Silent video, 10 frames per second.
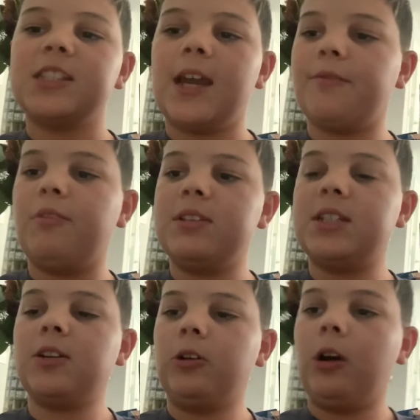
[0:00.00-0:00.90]
every
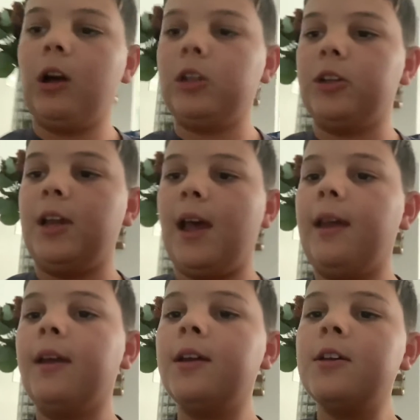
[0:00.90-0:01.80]
single
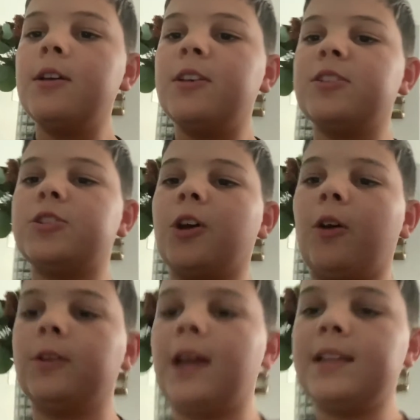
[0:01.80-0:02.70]
holiday.
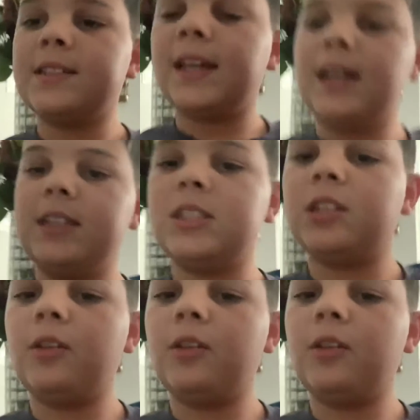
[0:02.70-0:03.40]
So let's get into the